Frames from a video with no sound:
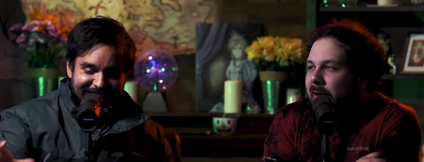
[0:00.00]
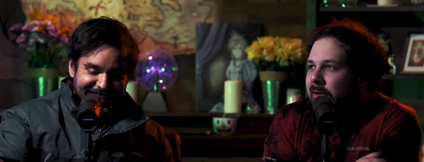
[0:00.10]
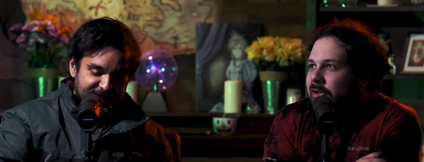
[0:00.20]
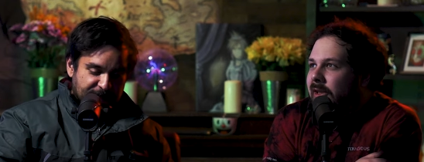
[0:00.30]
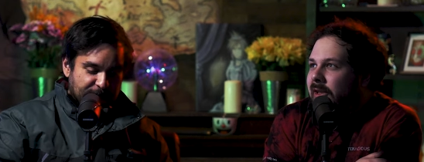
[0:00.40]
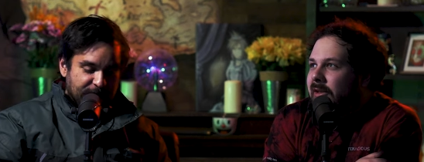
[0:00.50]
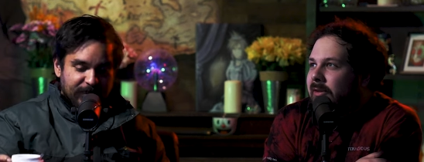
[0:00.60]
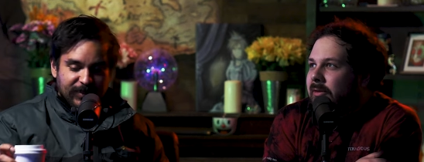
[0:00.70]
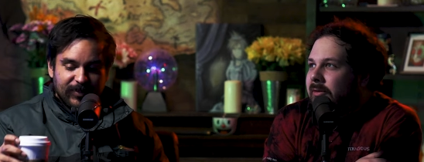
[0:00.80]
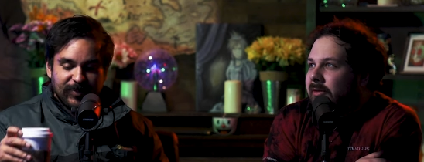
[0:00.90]
Speaker 1: about shitty
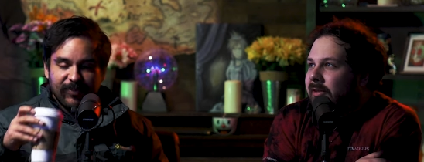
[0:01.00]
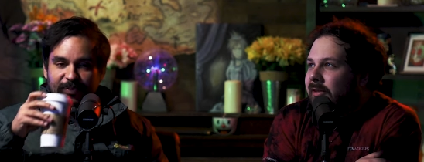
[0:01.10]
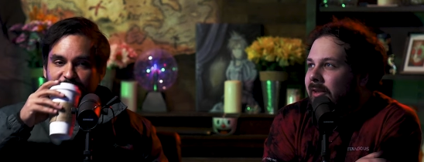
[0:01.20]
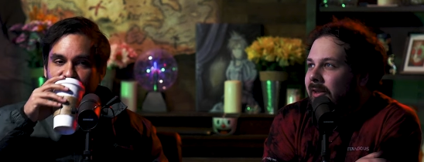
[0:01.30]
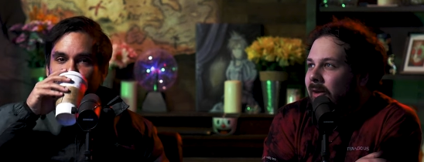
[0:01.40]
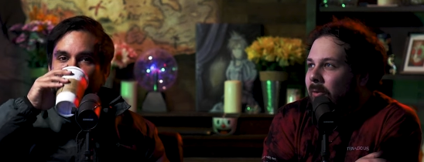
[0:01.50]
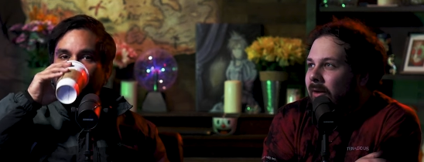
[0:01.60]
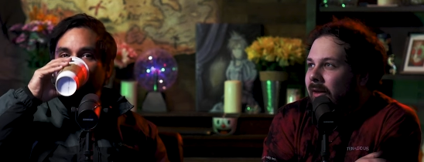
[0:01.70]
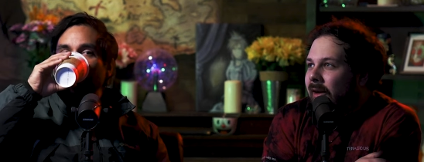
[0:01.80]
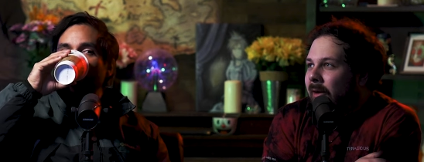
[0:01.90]
dudes
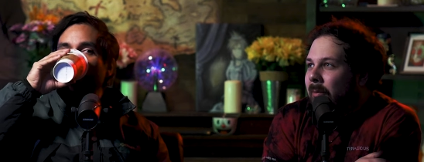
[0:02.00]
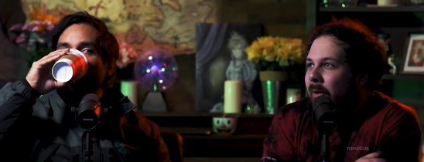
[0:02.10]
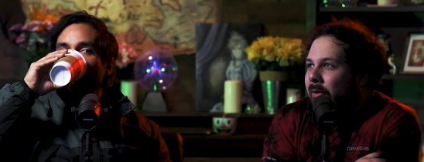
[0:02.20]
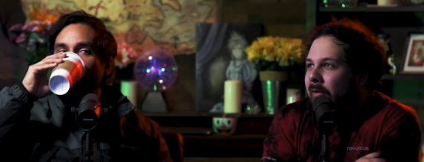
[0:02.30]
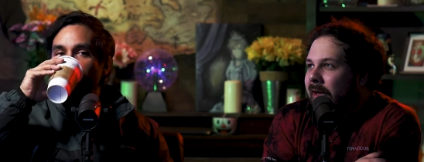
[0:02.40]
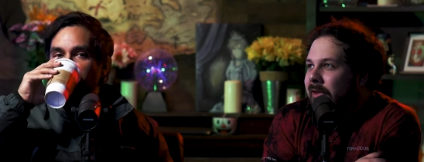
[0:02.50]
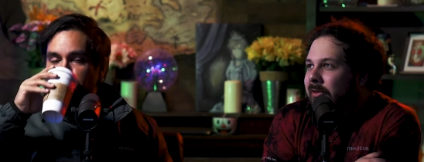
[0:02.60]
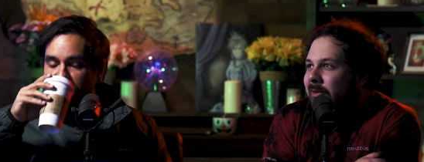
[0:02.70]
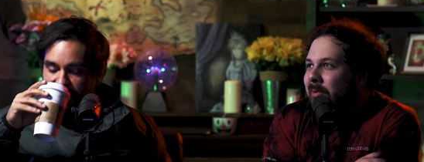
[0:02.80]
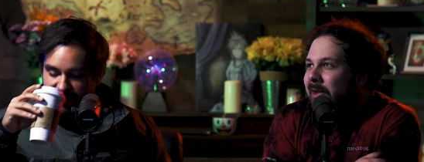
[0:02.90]
where they're a
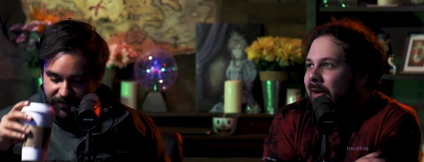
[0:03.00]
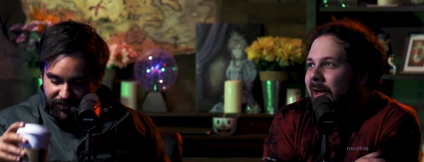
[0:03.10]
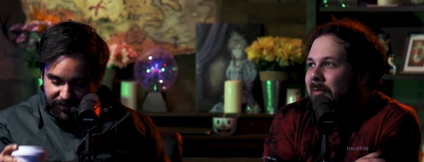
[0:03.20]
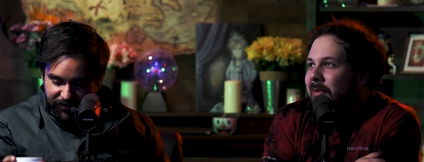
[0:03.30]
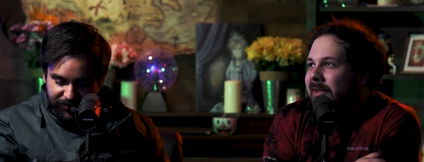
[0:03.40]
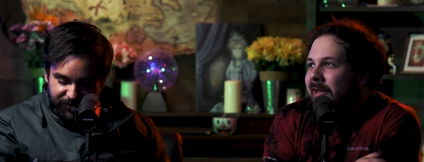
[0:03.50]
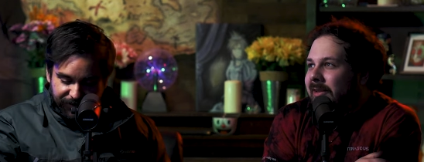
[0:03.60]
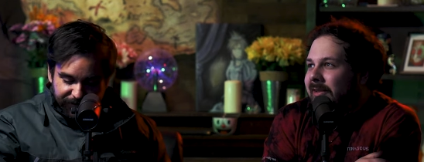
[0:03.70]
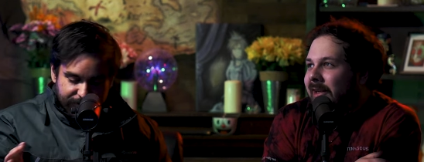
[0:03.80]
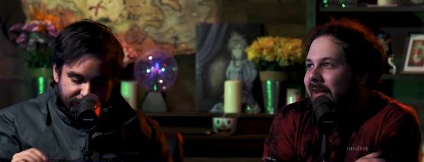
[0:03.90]
motivational speaker,
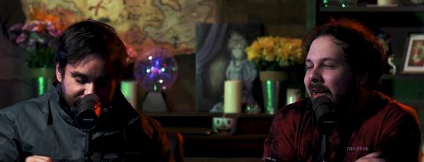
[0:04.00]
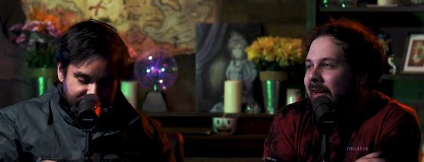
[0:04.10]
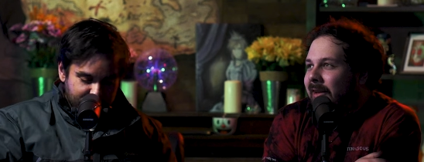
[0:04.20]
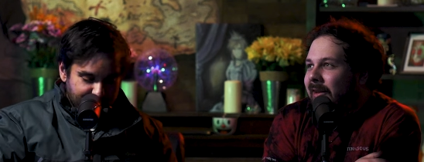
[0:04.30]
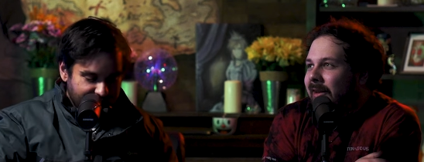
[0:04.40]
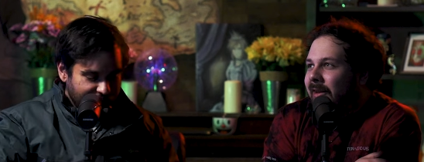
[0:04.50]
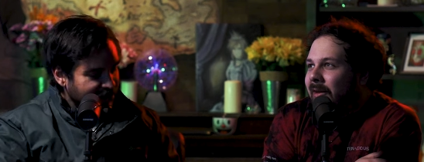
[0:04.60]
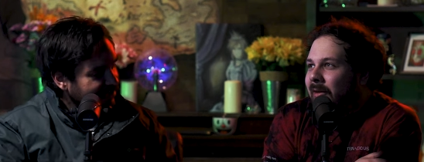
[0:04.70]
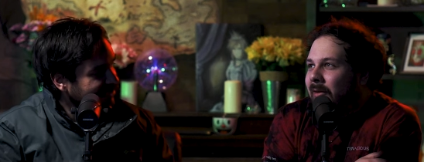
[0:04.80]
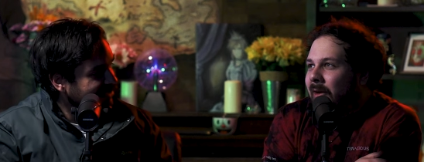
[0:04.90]
hypnotist, and like
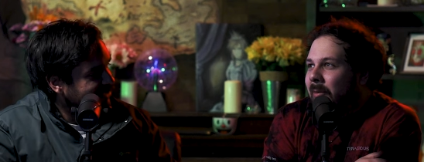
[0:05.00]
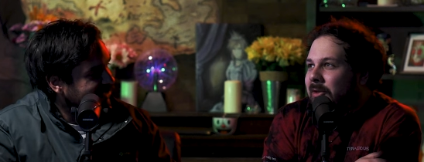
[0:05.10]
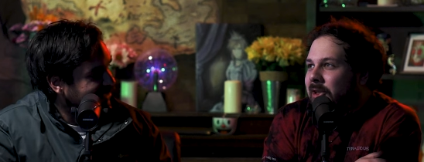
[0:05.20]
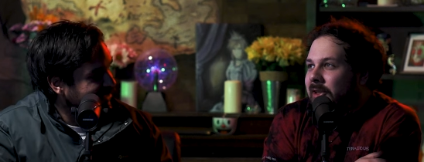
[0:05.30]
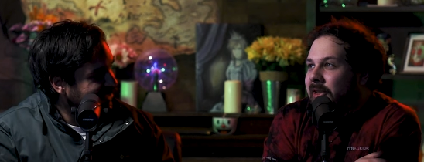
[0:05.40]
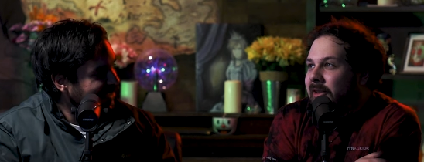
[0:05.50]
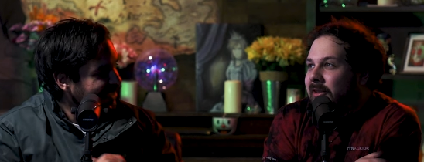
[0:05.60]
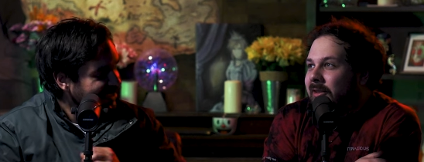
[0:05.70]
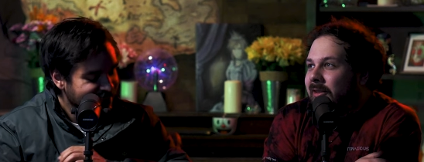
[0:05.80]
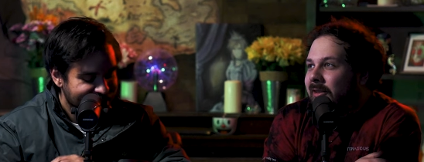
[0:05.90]
a
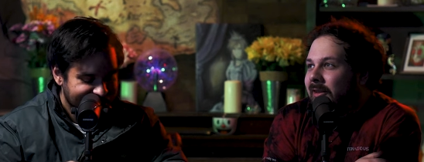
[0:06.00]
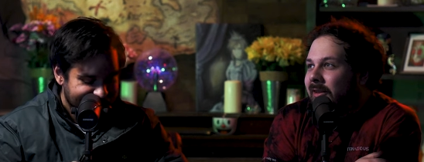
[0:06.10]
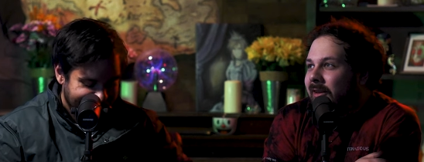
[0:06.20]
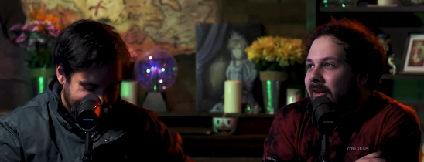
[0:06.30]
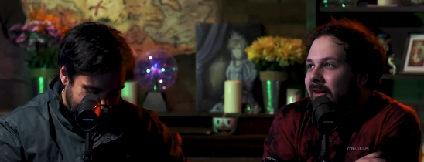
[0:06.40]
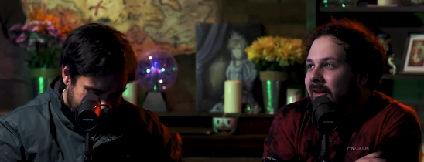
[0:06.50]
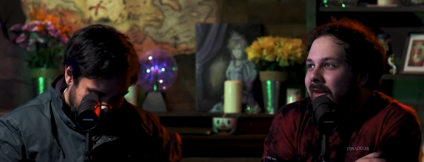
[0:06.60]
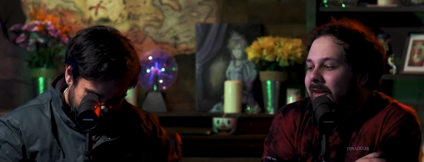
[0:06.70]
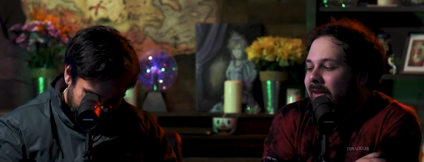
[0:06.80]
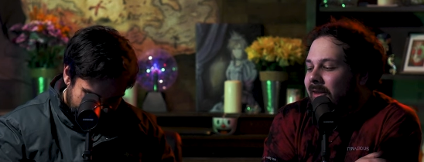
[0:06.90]
magician.
Speaker 2: Yes.
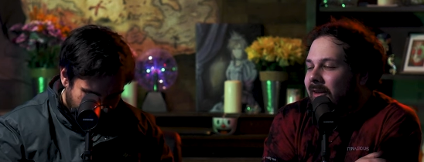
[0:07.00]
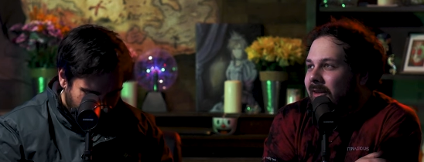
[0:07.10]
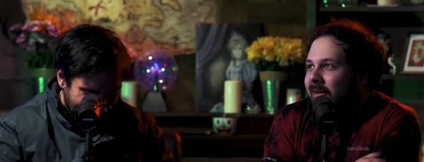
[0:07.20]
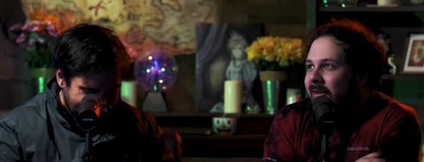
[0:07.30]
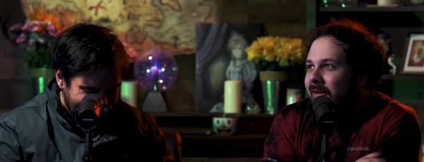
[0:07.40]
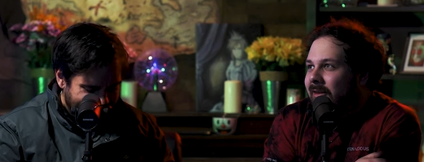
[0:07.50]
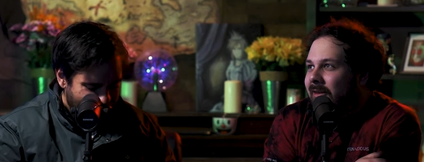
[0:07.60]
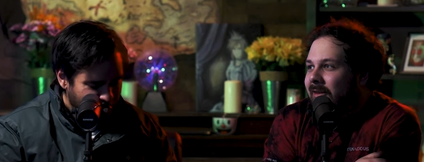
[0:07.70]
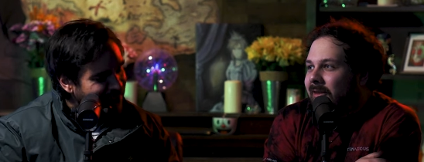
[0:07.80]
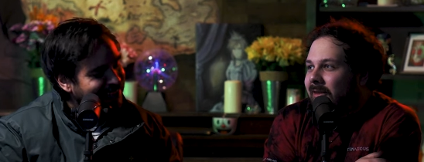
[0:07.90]
And by the way,
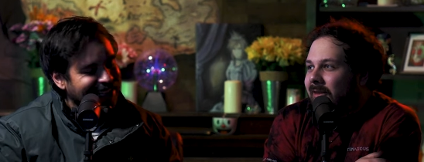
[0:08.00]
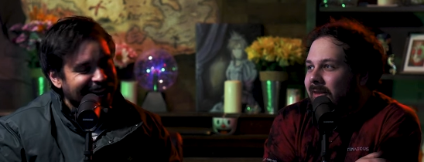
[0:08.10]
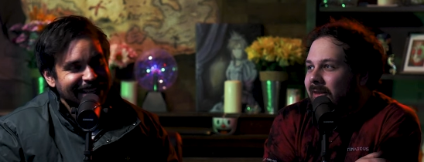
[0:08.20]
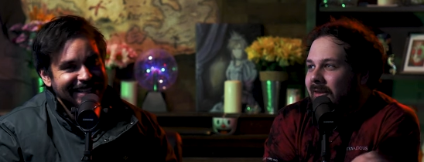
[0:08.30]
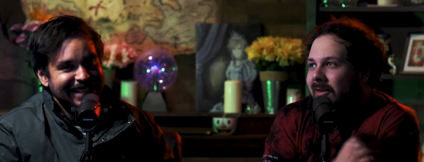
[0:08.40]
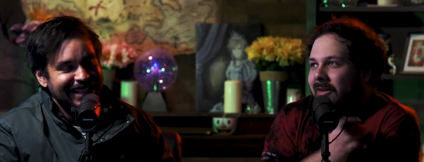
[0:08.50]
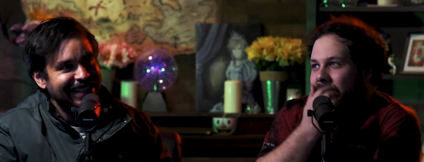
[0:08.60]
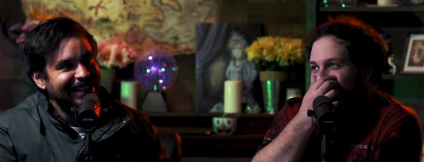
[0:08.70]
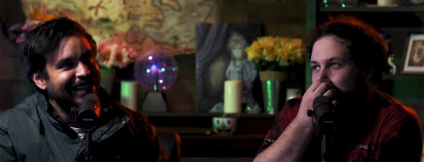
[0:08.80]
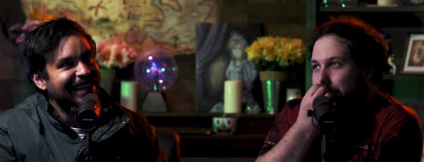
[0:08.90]
I'm like
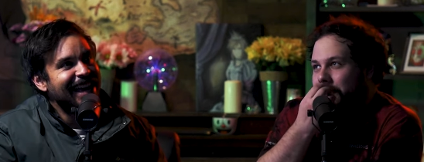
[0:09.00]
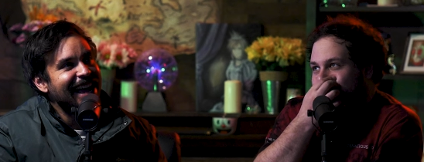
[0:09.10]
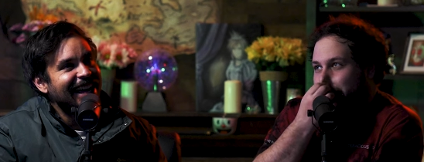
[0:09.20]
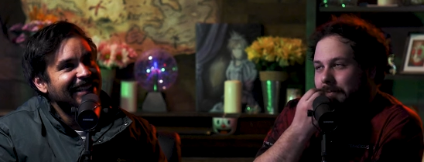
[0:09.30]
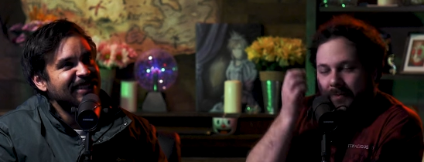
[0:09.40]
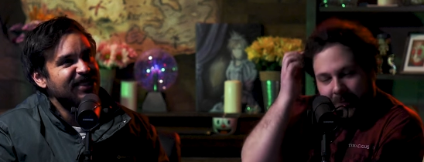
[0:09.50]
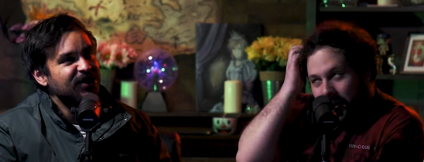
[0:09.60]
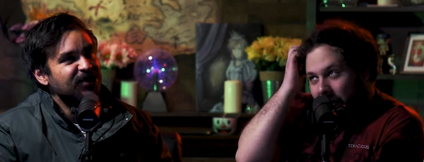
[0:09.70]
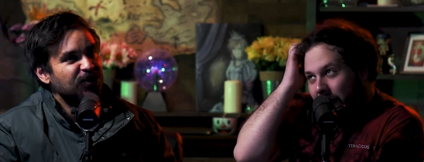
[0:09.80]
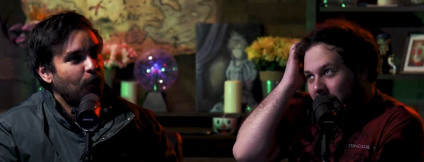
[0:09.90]
19 and this
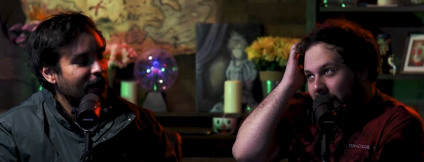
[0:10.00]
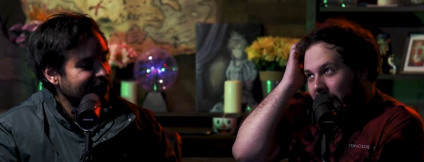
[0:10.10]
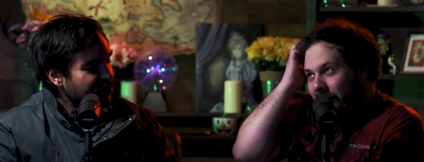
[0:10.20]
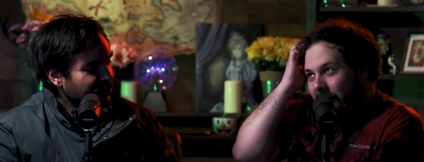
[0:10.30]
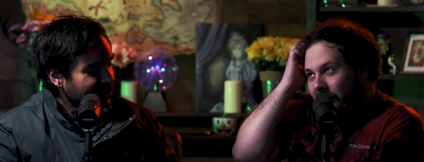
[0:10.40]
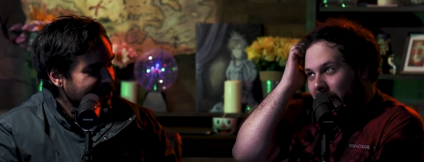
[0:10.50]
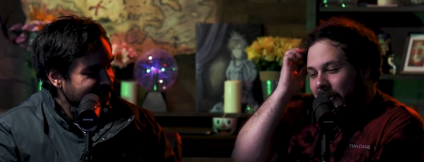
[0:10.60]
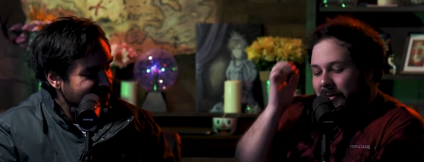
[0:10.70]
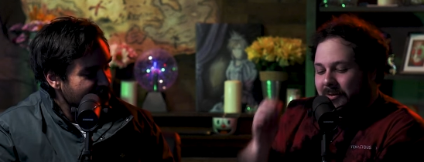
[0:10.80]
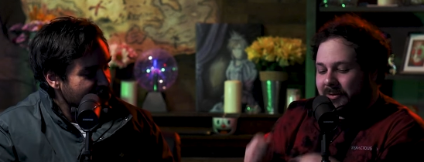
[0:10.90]
dude's
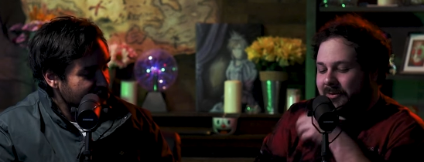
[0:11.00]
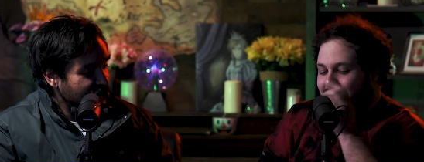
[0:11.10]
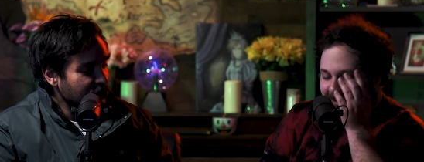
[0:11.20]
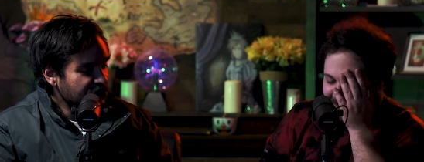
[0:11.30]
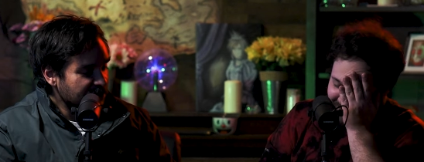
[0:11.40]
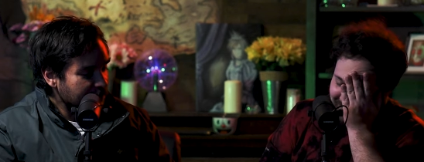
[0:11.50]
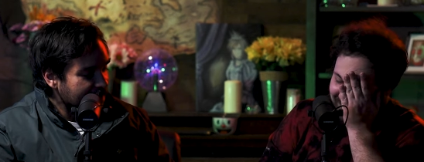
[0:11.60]
23. No. So to